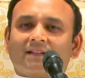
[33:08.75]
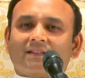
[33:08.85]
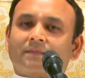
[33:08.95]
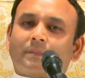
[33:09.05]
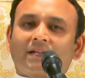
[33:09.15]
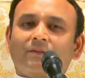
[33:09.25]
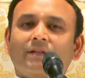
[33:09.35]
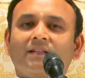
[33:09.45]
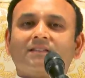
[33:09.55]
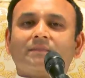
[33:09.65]
Despite
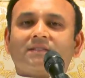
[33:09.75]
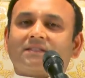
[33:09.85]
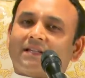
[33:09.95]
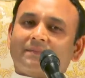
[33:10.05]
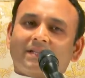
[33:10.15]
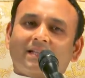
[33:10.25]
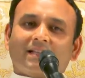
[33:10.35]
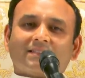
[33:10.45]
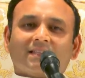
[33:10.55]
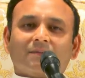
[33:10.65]
knowing is the mistake I made
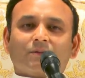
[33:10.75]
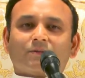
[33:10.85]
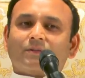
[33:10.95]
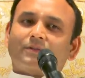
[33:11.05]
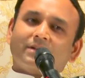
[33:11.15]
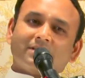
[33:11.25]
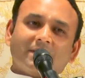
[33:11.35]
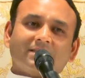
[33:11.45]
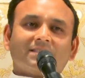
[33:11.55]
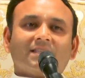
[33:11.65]
last time also, you go and
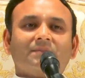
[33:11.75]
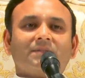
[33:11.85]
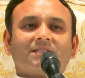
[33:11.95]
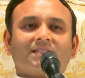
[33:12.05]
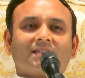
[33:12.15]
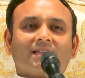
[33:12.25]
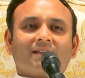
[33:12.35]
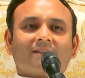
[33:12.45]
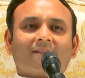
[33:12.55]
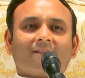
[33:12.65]
make the same mistake again.